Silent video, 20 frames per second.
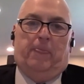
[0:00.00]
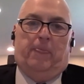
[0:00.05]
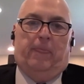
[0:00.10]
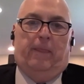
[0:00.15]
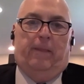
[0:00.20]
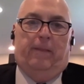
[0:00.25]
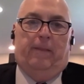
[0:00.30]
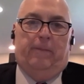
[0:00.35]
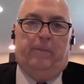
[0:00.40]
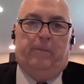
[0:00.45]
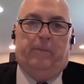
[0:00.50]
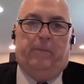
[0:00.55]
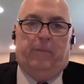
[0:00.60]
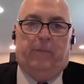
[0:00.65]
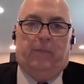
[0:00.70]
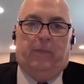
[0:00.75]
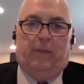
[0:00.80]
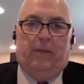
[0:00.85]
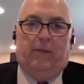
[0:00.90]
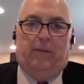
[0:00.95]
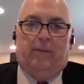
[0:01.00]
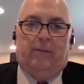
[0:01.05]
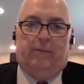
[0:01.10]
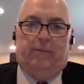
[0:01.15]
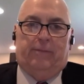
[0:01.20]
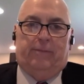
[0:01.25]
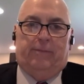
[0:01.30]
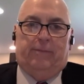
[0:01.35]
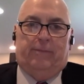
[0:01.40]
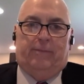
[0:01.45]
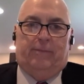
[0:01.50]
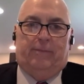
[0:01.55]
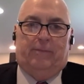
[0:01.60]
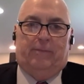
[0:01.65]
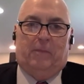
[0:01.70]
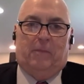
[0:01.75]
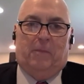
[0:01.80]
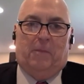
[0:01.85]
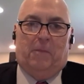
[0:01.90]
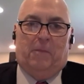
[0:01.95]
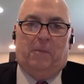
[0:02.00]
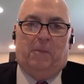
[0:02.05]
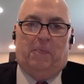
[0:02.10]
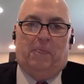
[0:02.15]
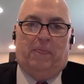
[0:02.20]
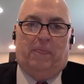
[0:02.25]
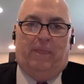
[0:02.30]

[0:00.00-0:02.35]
Yeah, but a salesperson can't talk to you on video.